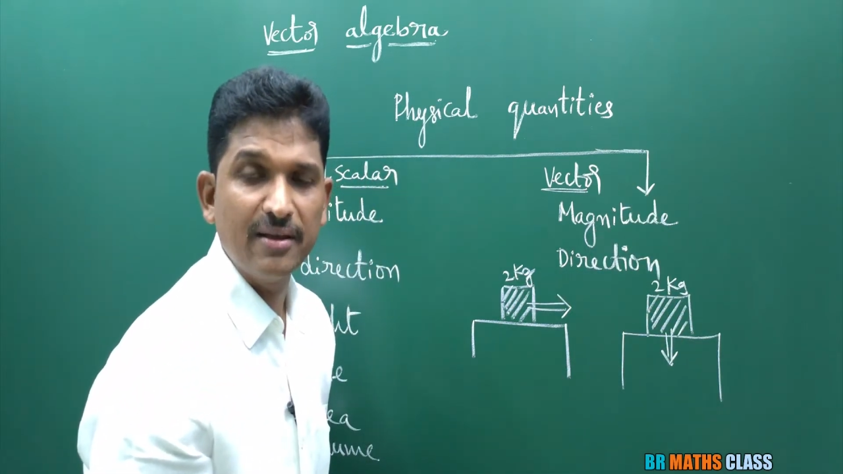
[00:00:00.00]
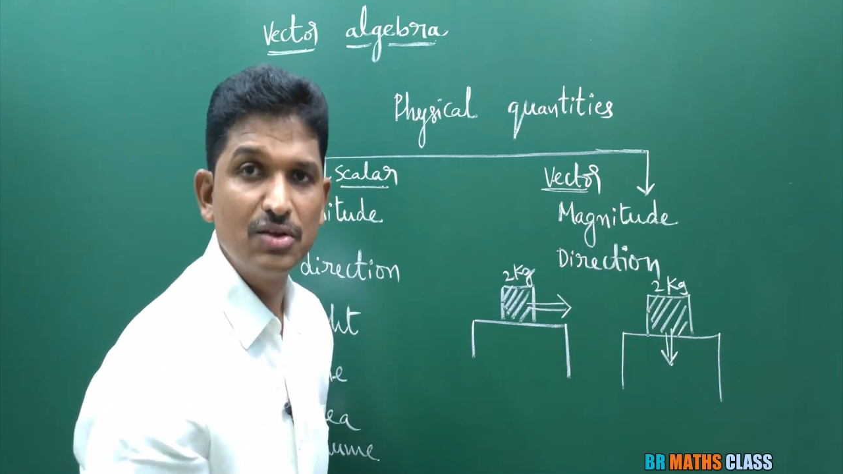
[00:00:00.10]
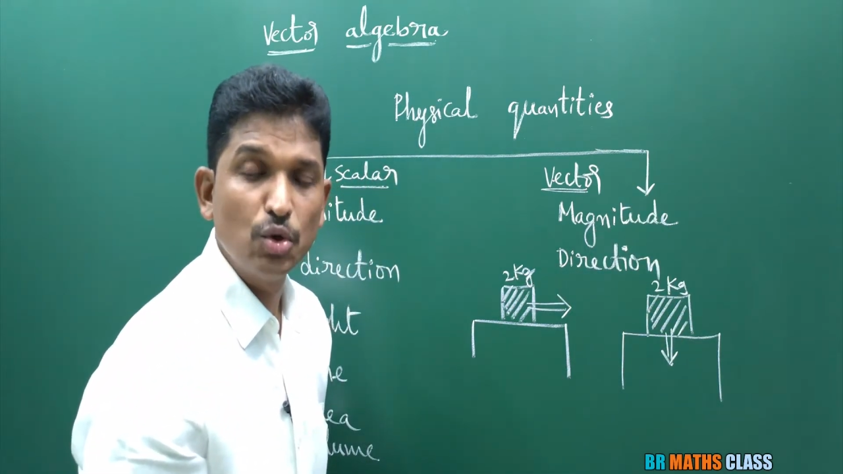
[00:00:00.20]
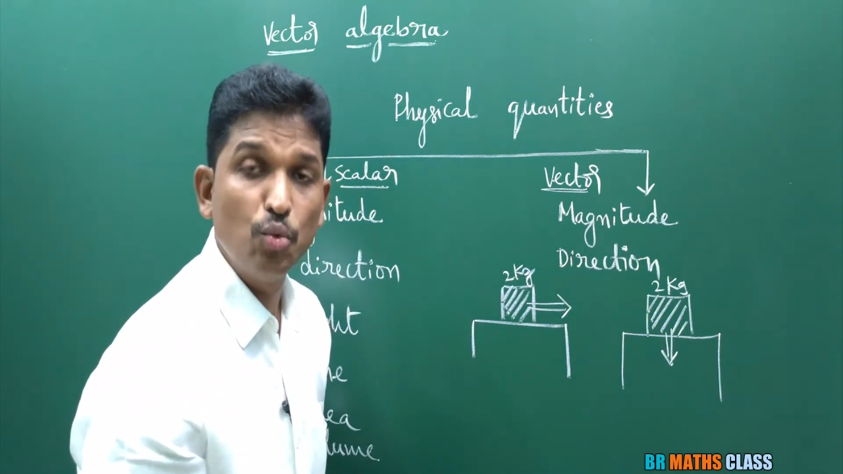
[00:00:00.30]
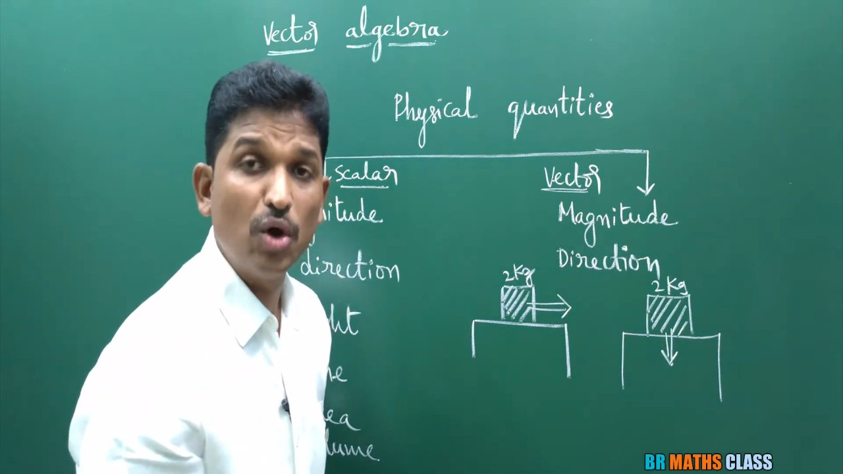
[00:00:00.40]

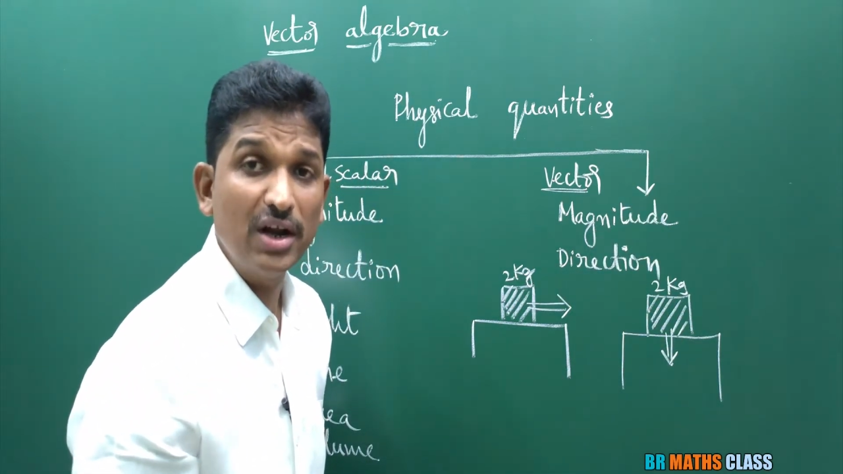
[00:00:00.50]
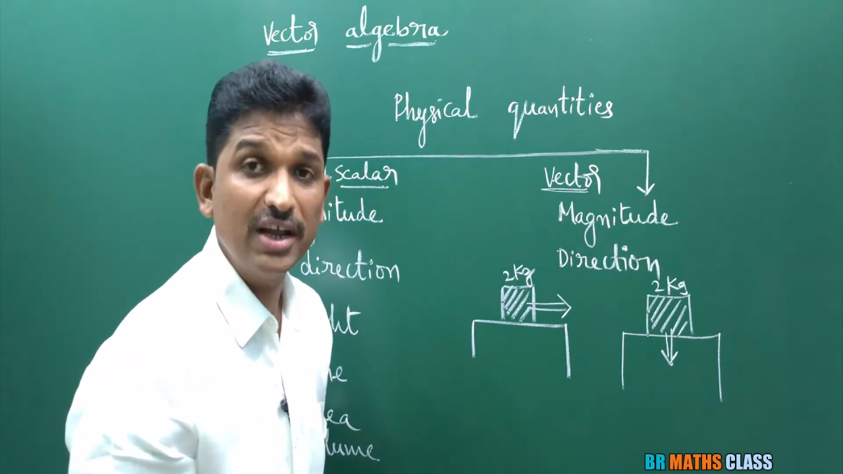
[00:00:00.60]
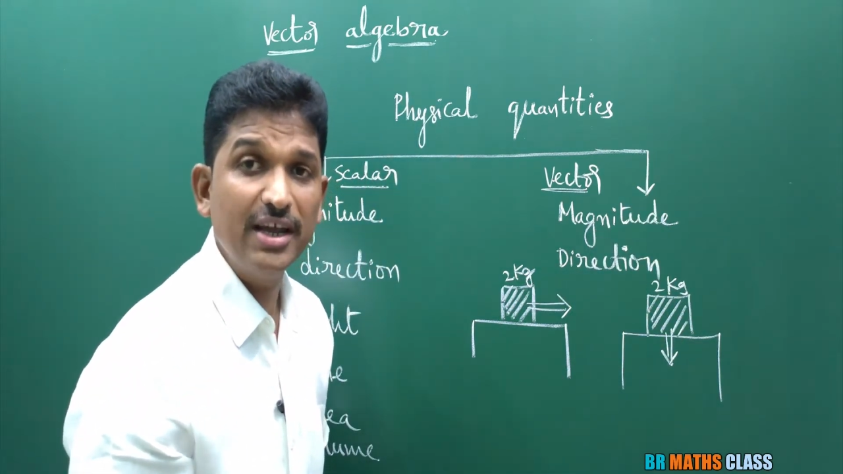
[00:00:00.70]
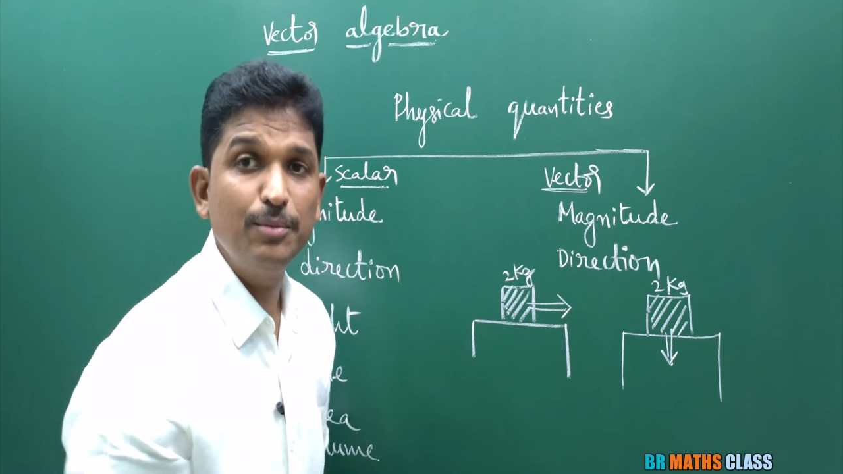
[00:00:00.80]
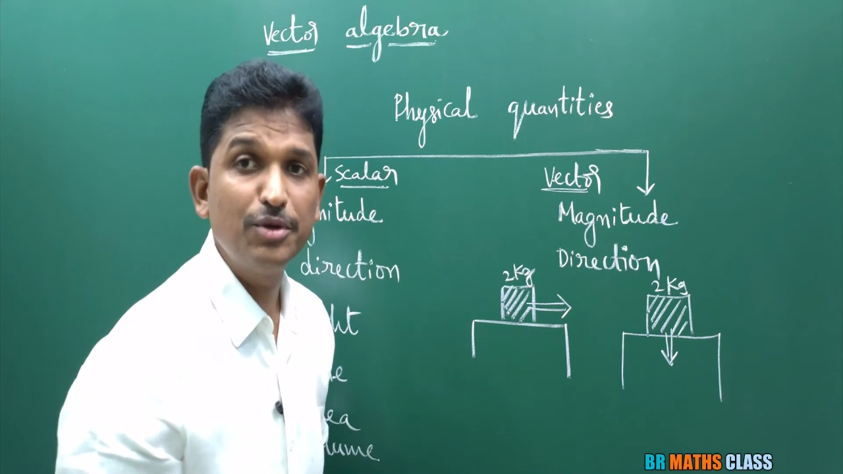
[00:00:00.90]
So what I
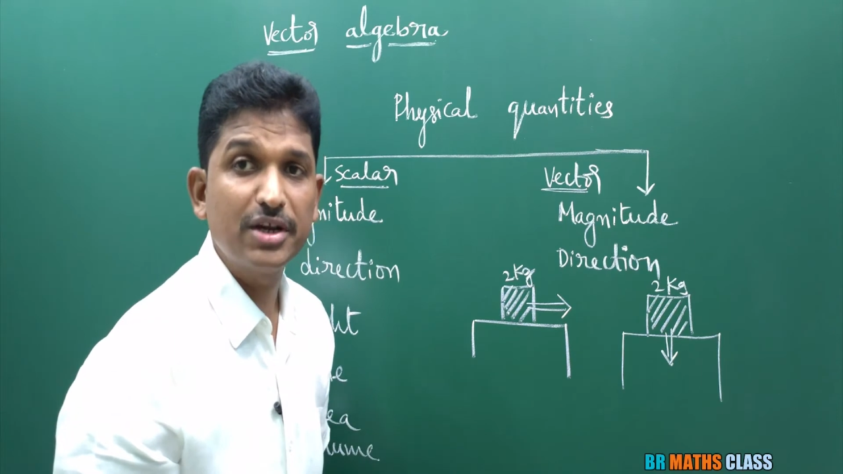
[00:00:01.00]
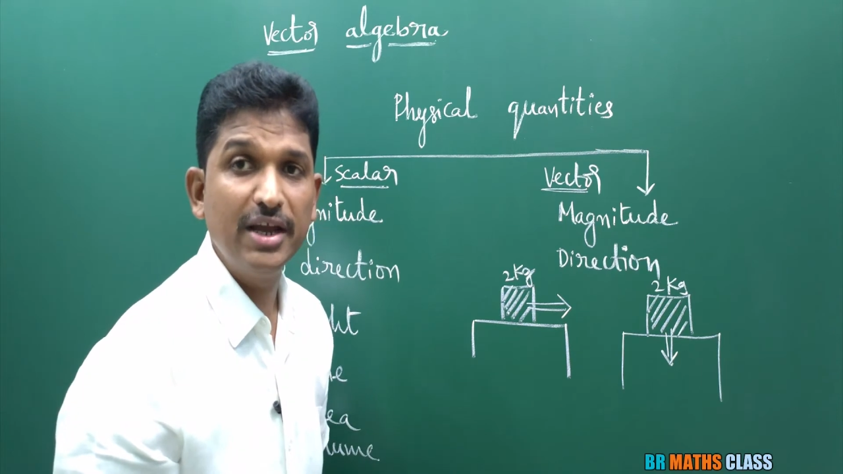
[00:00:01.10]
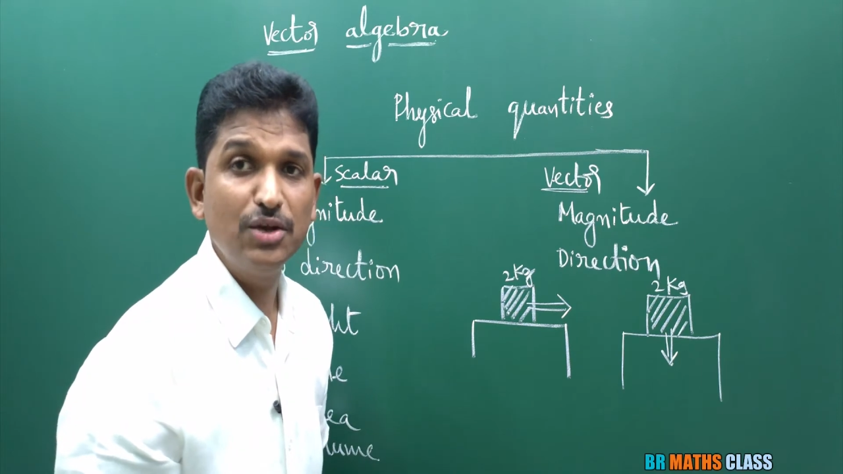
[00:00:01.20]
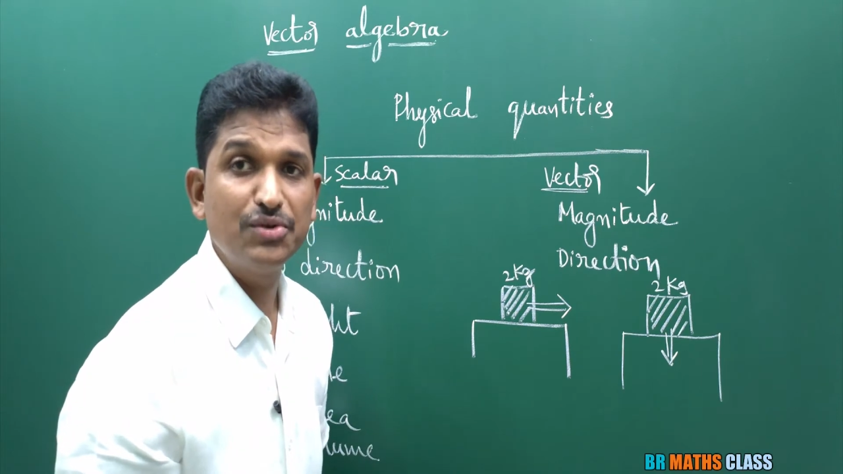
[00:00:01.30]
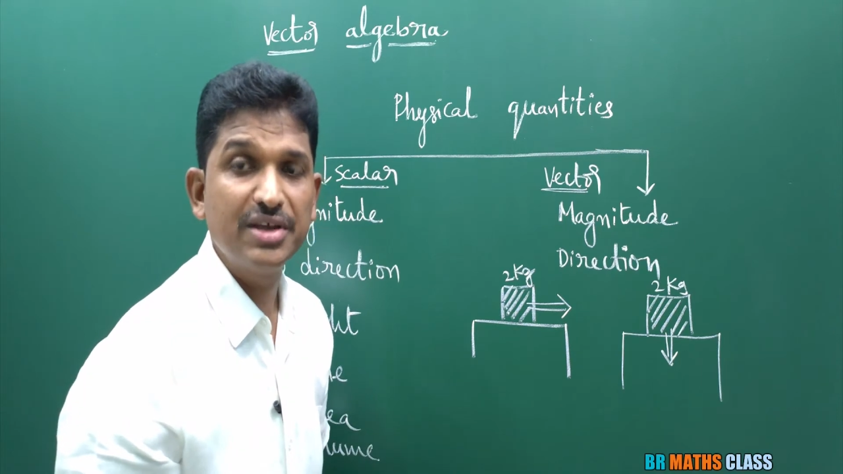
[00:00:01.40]
am
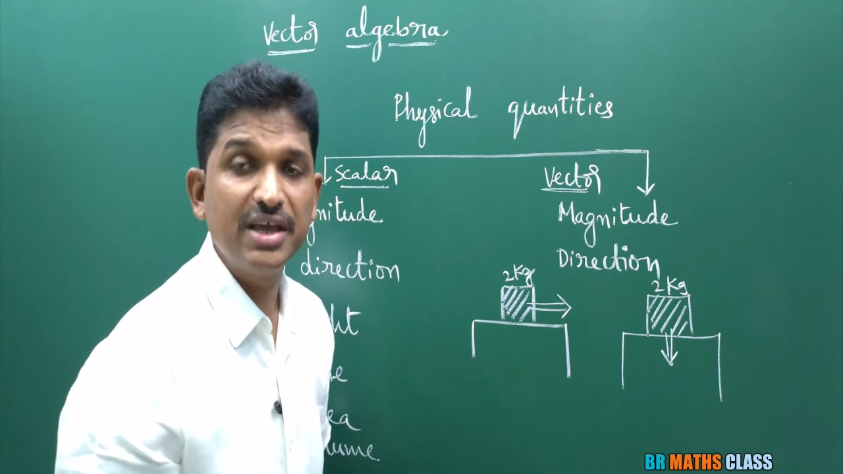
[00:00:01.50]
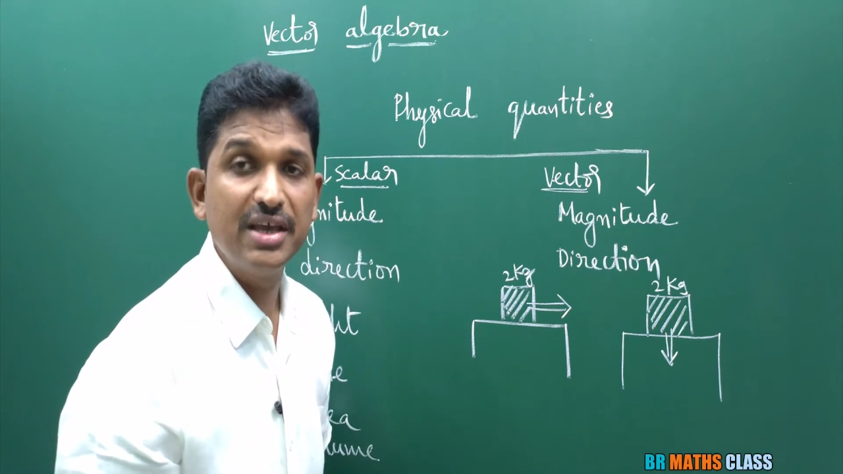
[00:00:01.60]
trying to say